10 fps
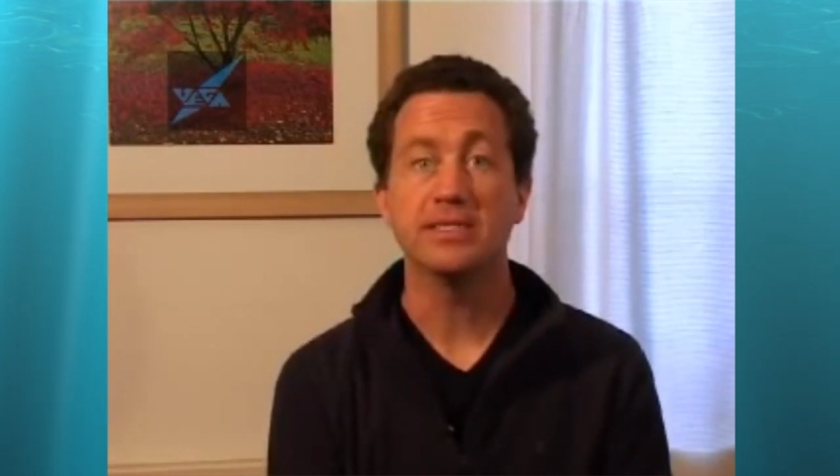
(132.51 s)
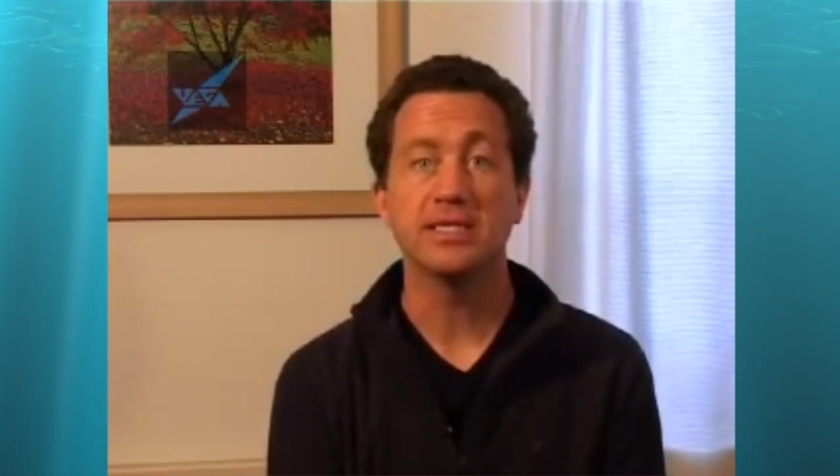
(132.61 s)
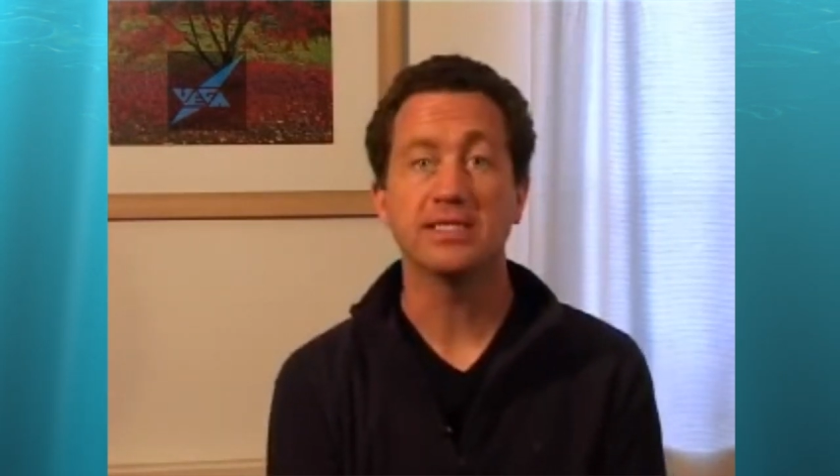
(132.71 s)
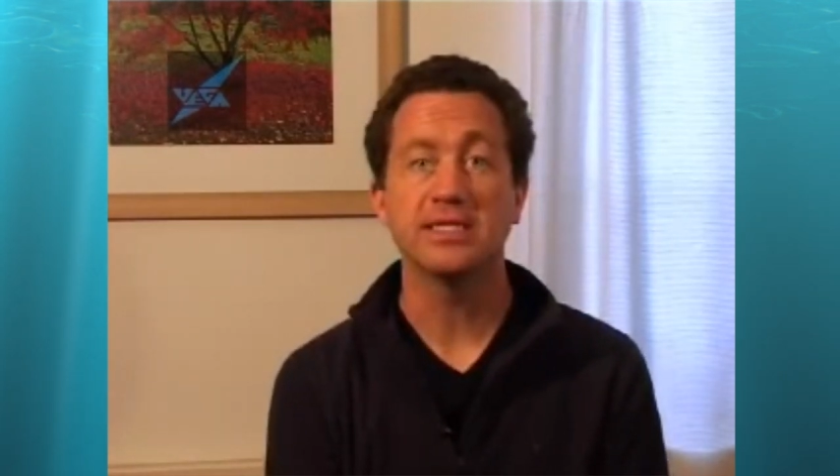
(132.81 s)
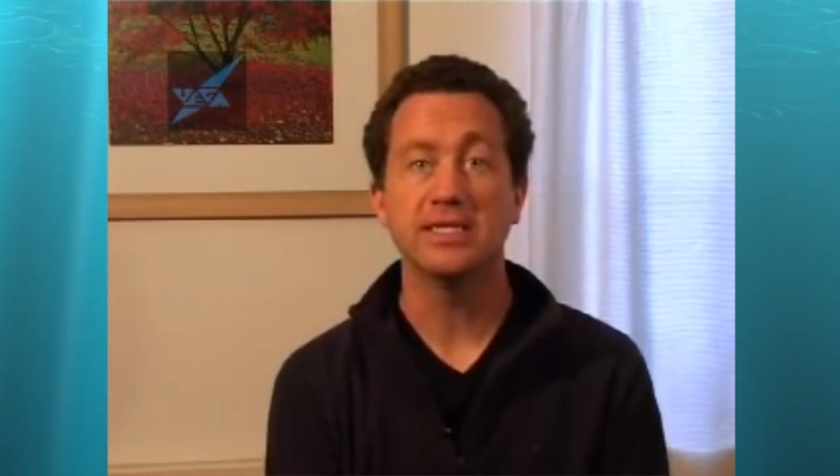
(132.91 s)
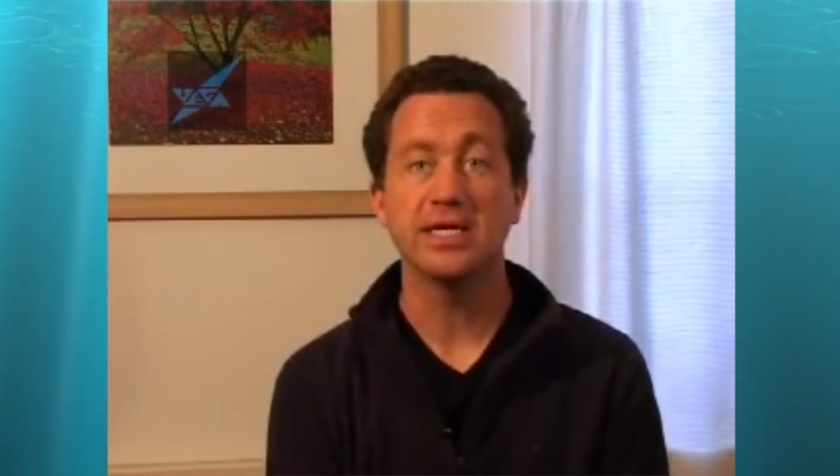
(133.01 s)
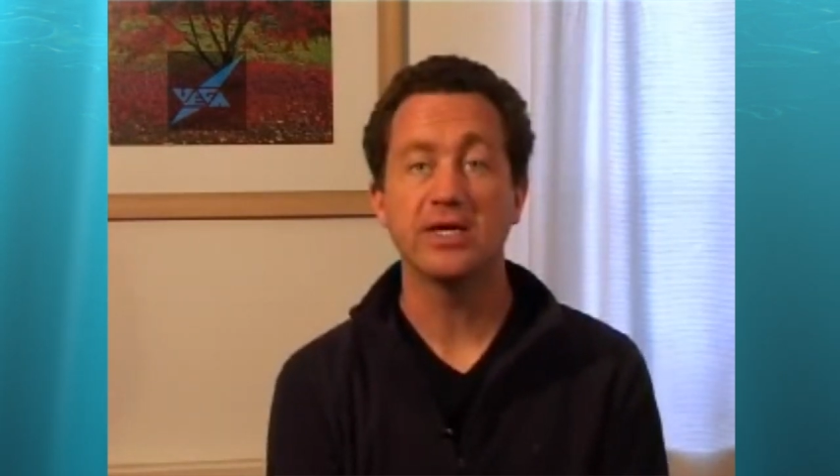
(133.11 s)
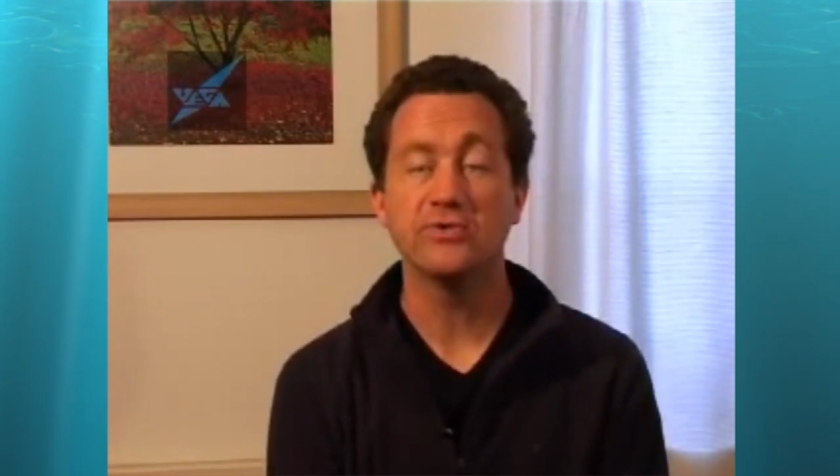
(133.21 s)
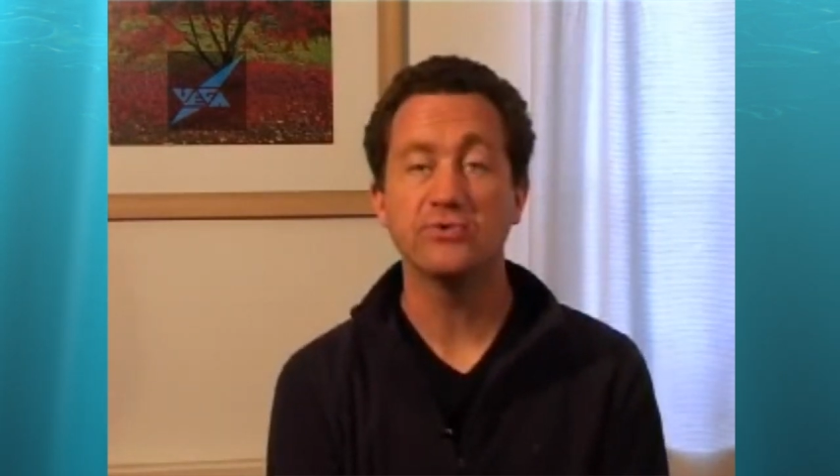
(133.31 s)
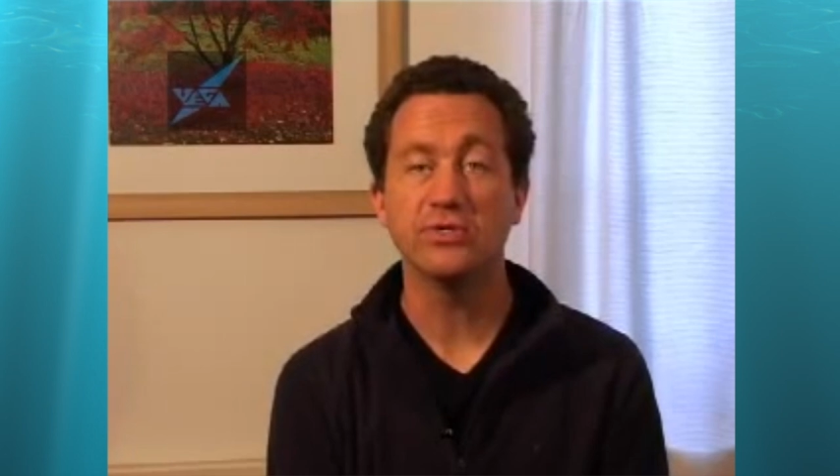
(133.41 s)
the
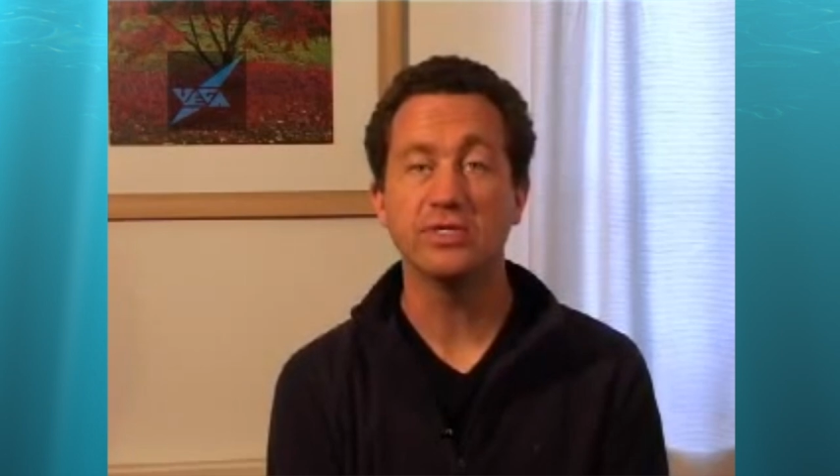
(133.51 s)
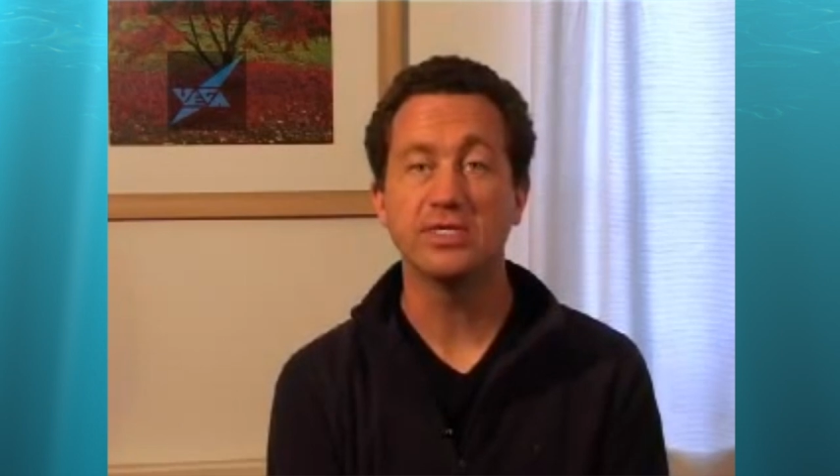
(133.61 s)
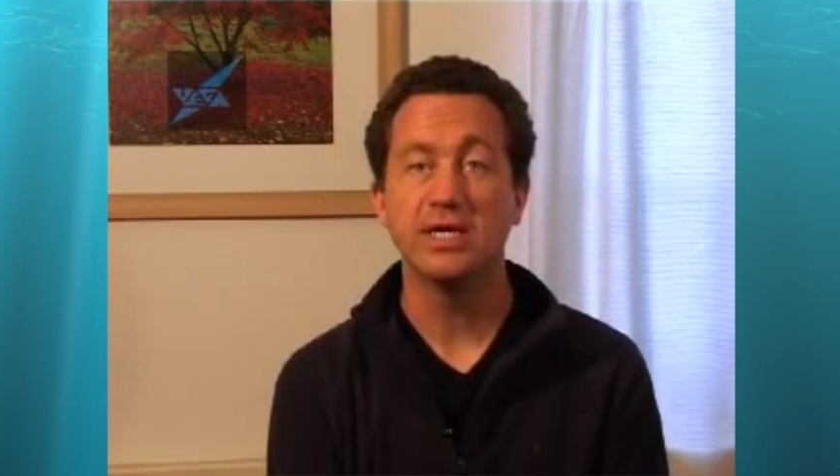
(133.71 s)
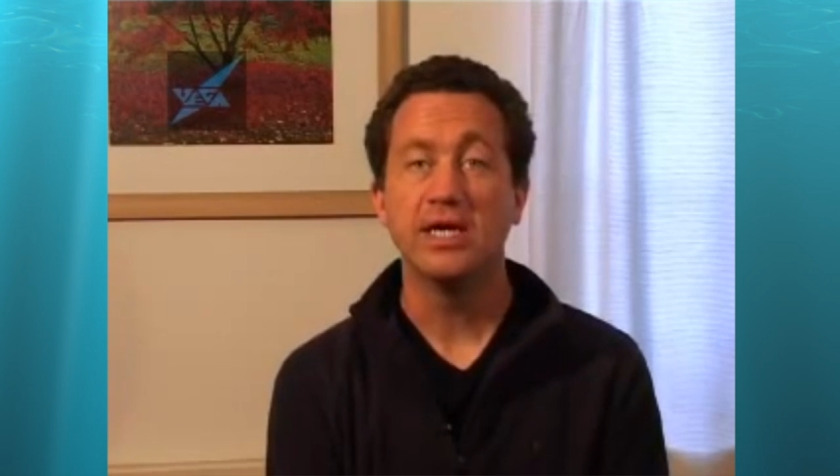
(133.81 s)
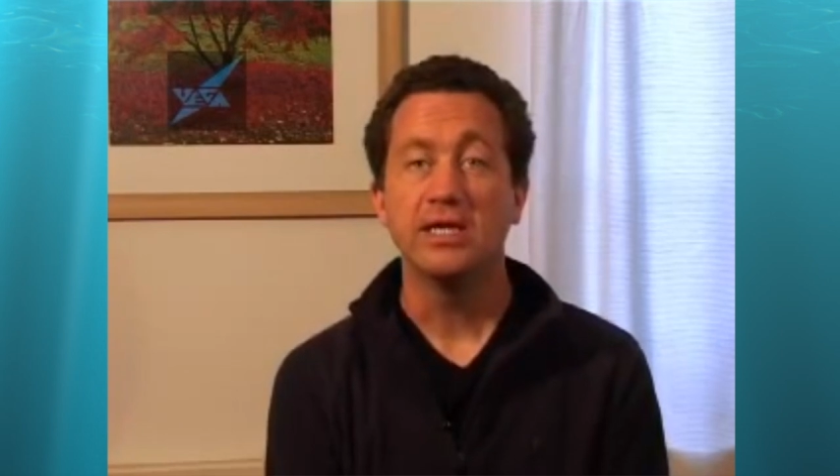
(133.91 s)
1600s,